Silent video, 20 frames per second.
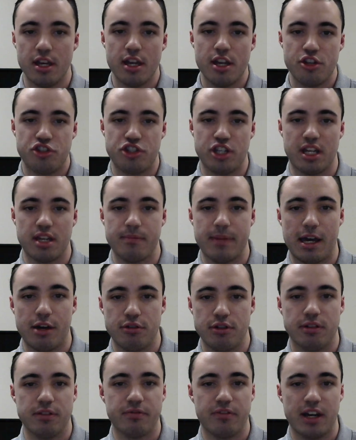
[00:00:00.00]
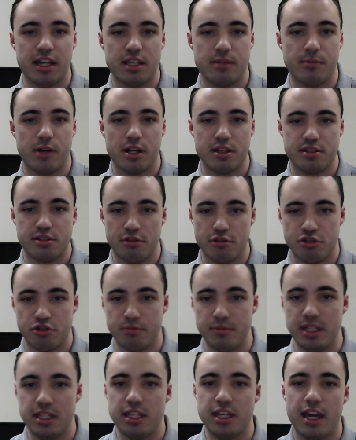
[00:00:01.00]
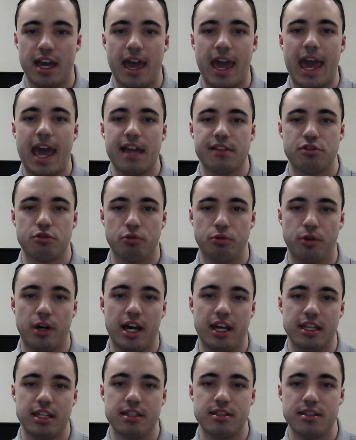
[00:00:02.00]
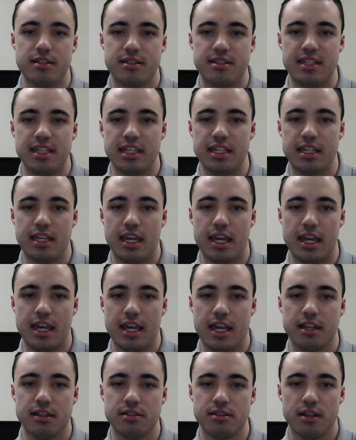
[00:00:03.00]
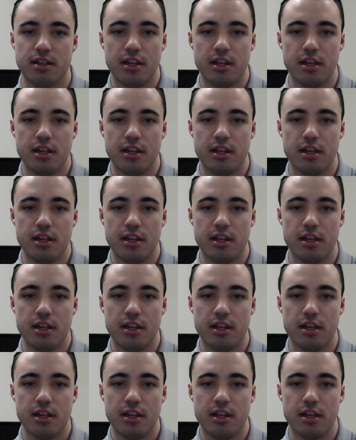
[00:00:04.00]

Check him out. You can find him on social media at Ryan T. And.